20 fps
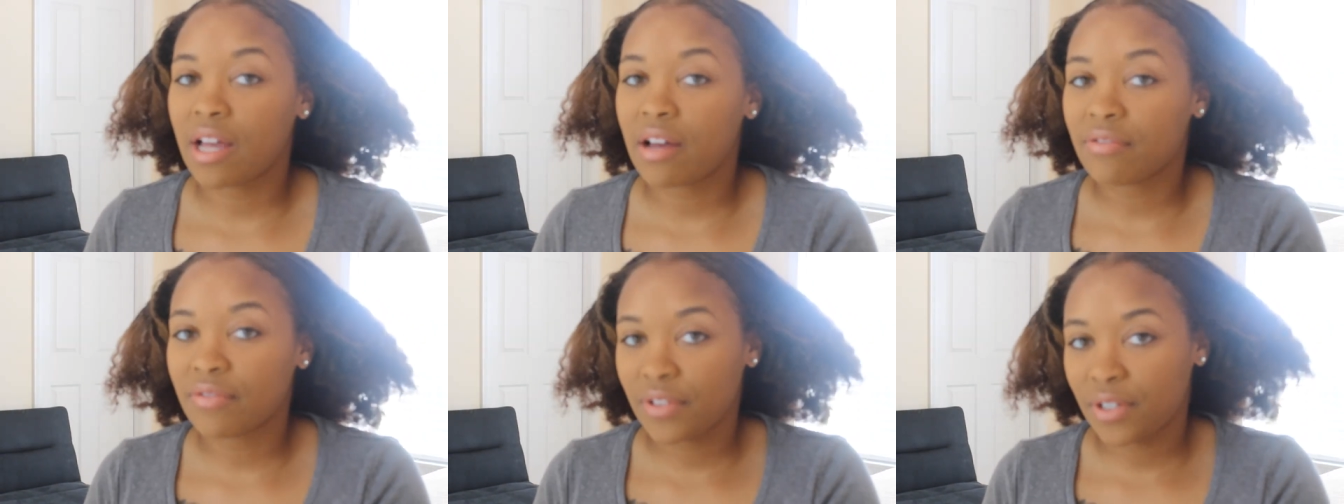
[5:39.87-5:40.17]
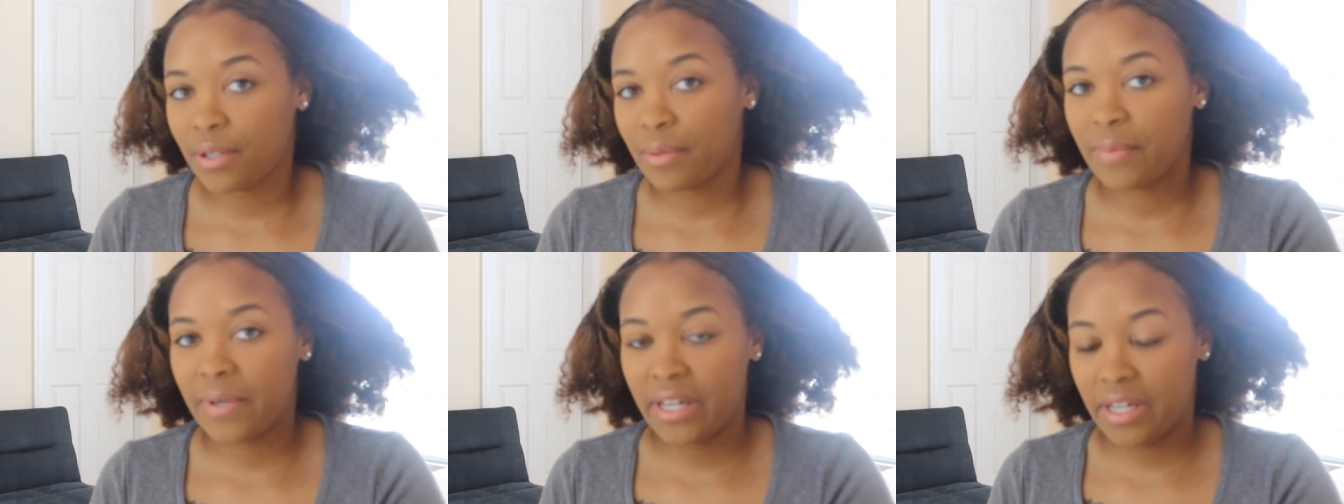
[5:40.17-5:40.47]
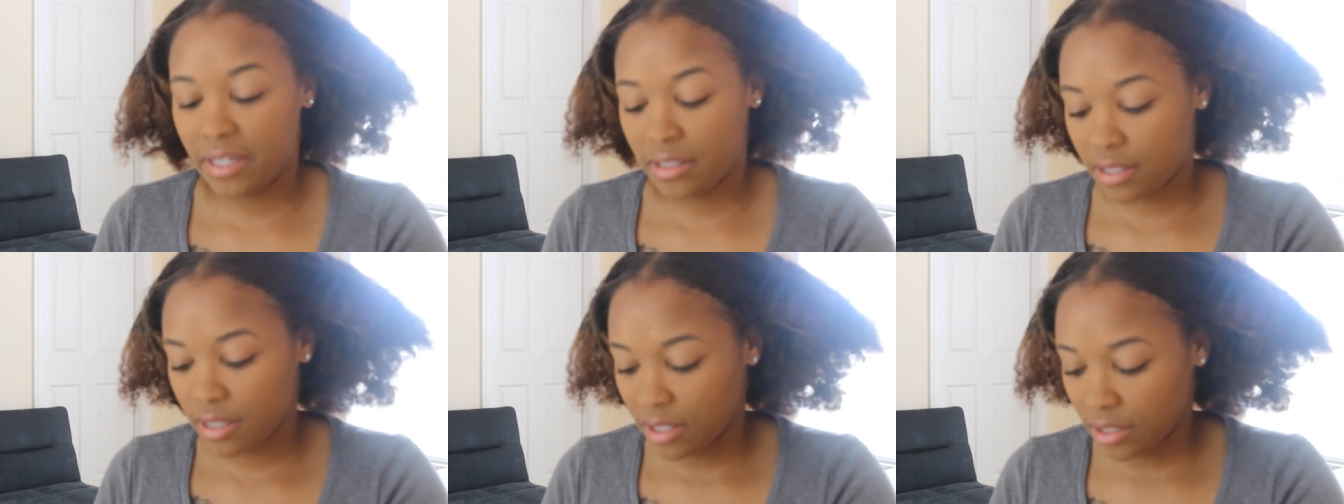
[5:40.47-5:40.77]
I felt
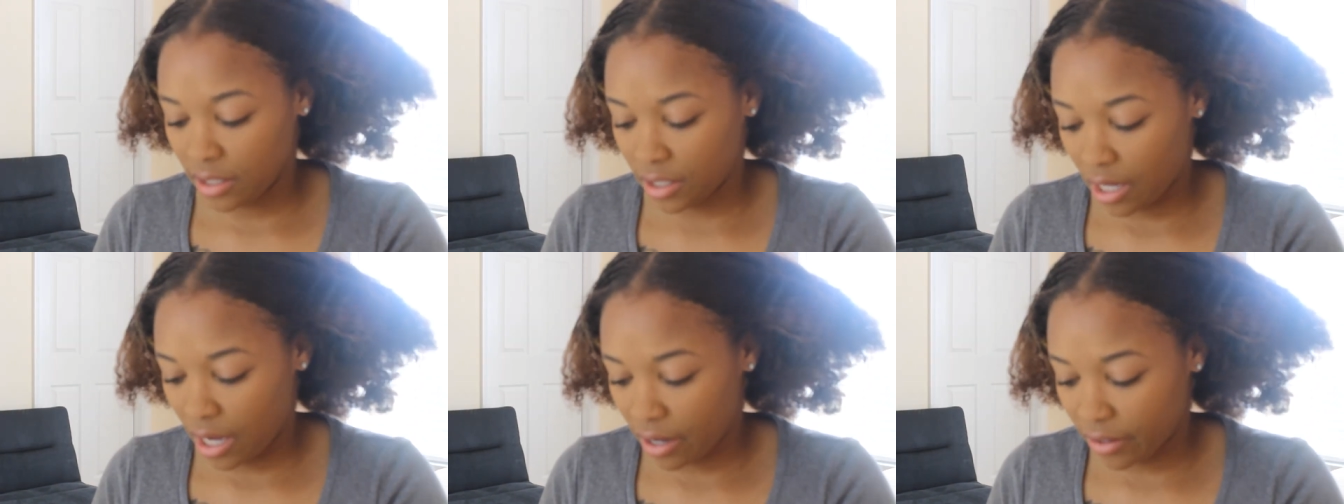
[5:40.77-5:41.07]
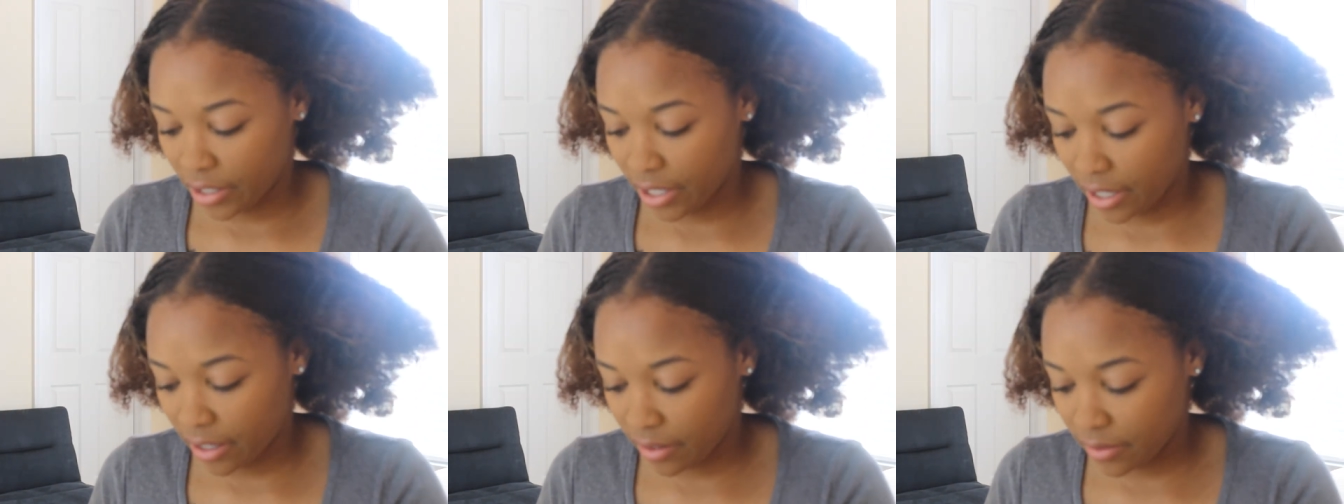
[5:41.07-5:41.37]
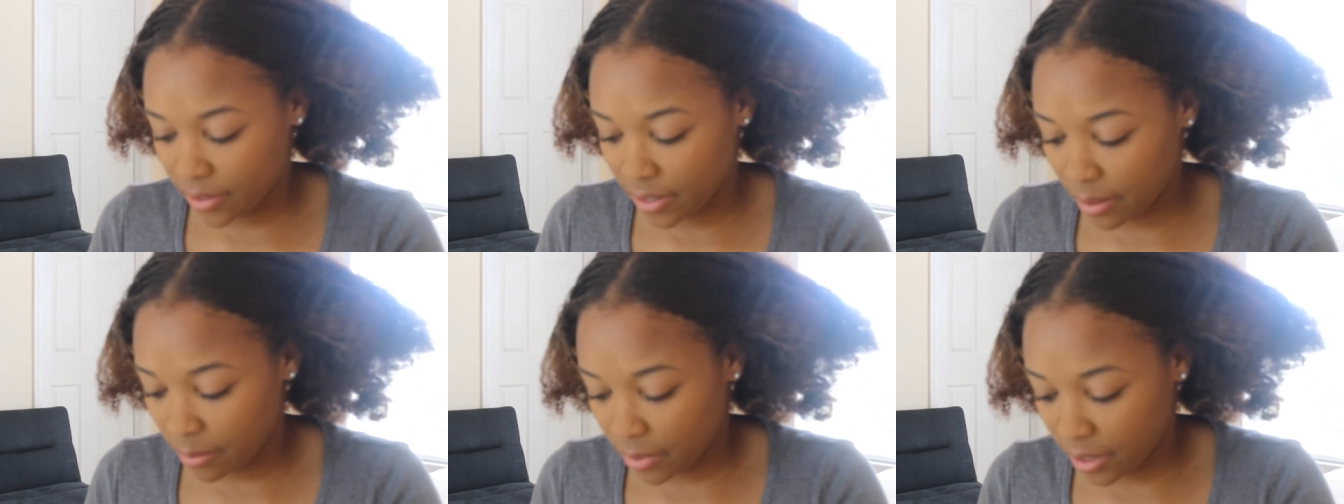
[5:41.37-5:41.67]
bad telling y'all to
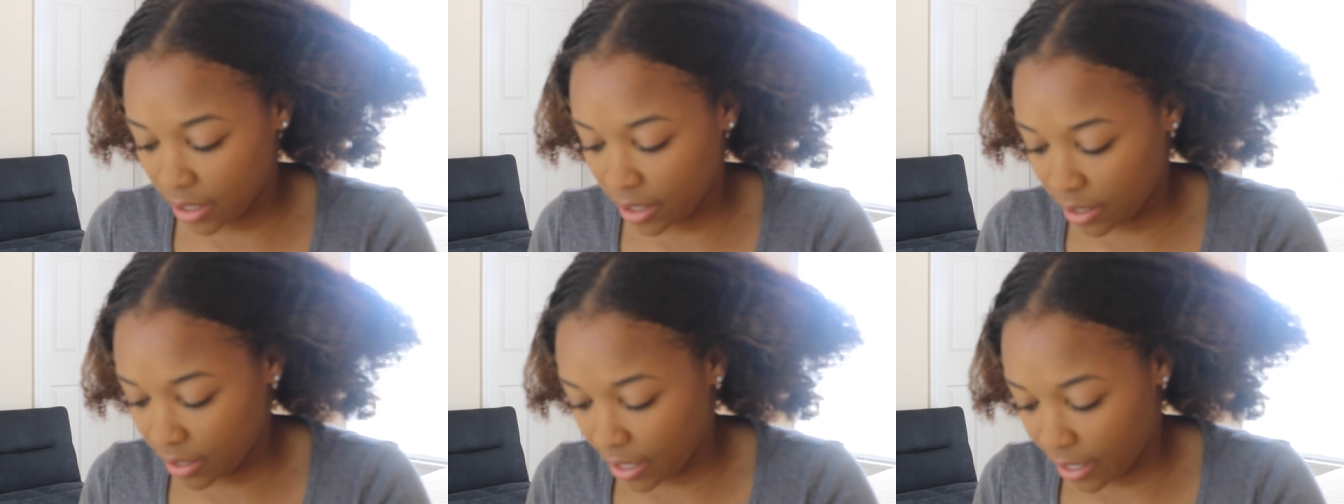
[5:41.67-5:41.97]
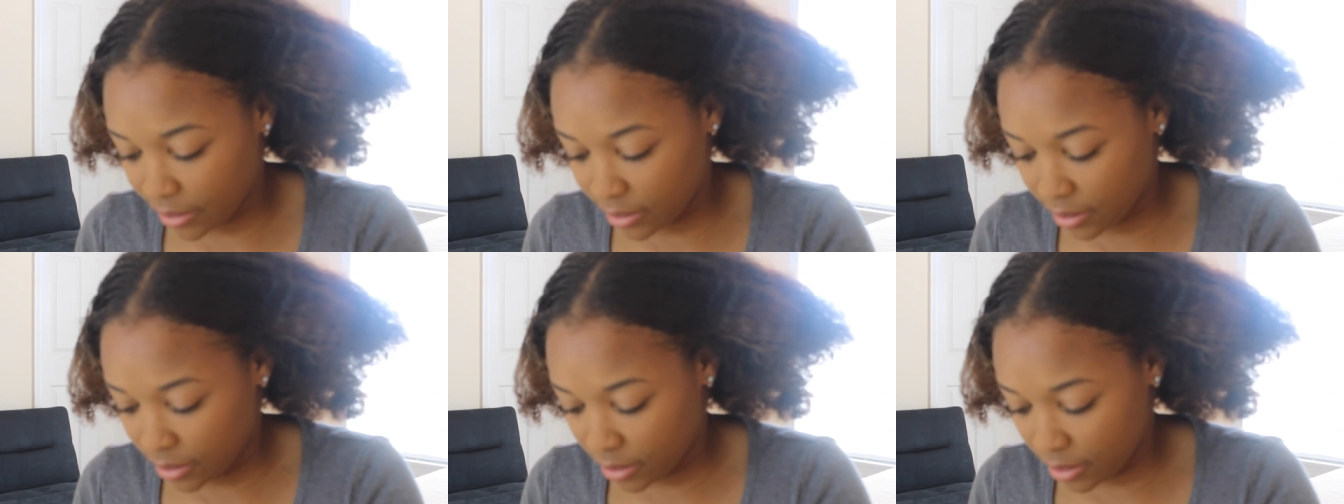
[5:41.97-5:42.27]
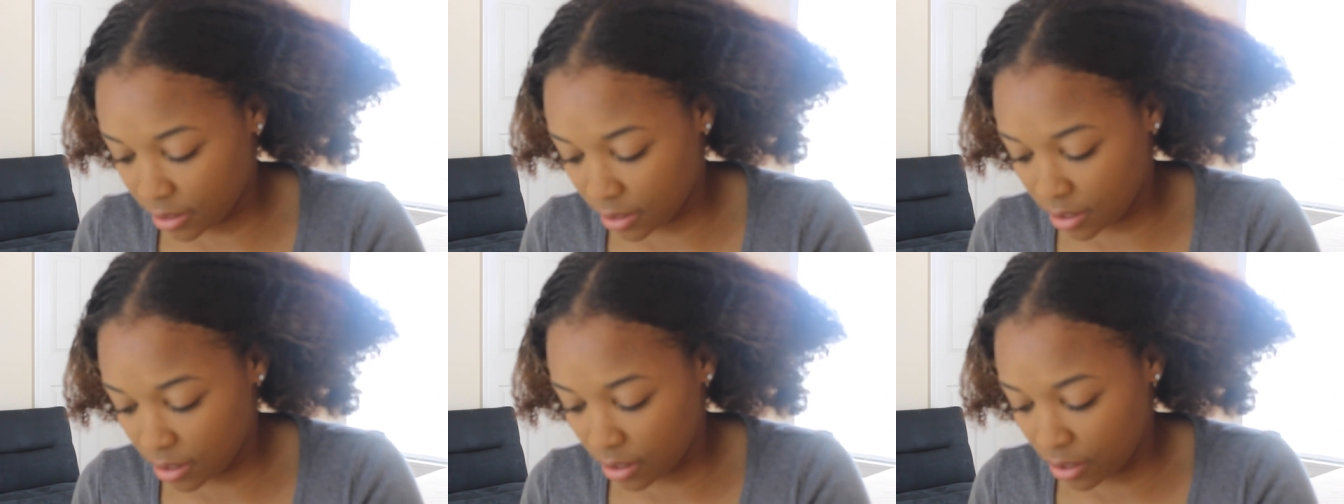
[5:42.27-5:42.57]
have something and I
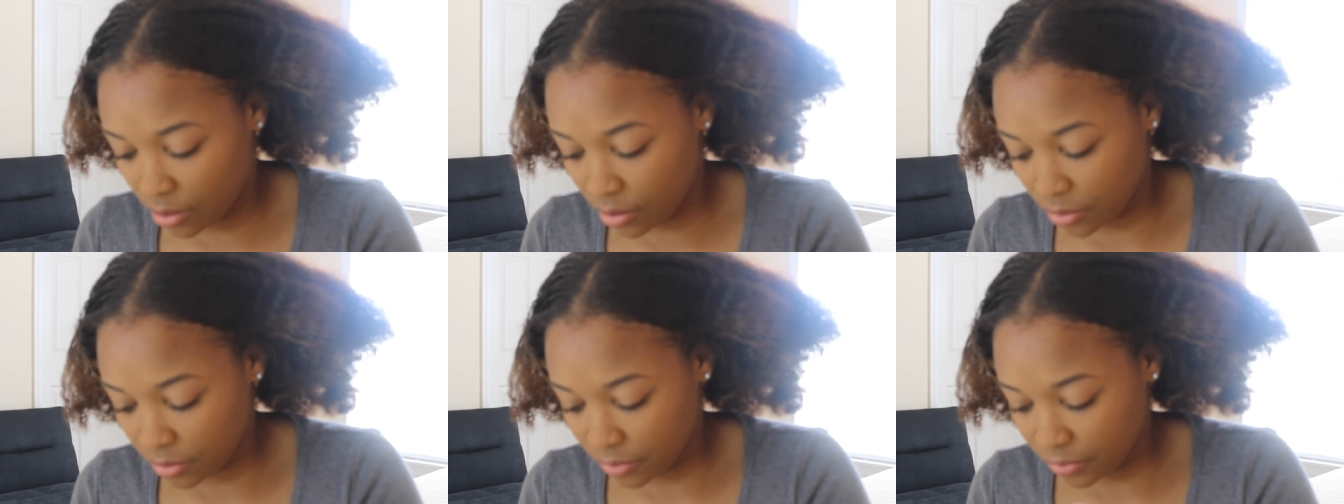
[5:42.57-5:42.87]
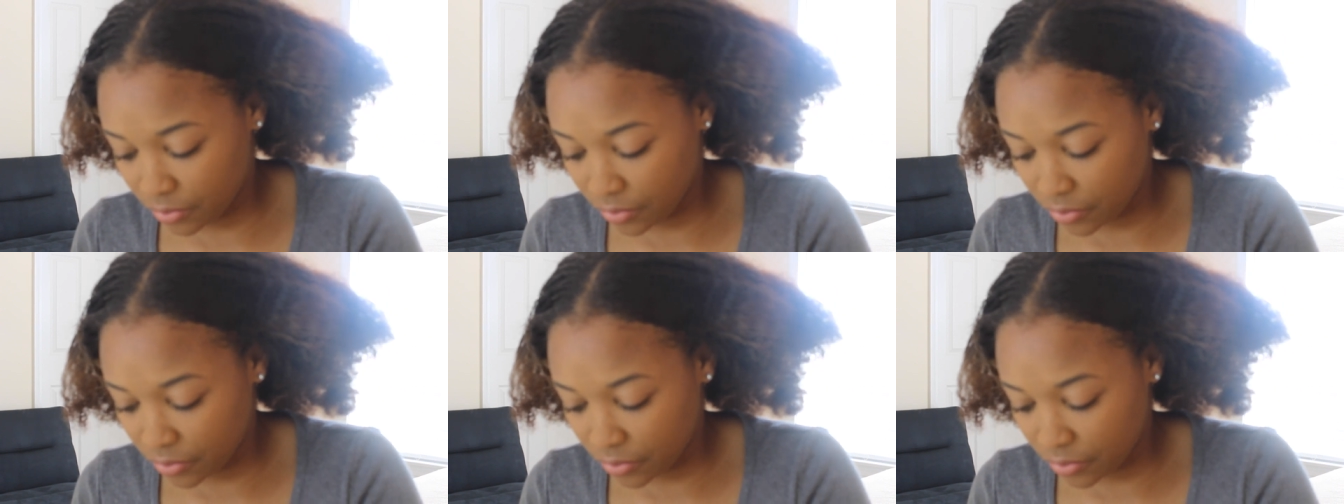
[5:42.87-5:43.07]
didn't. So,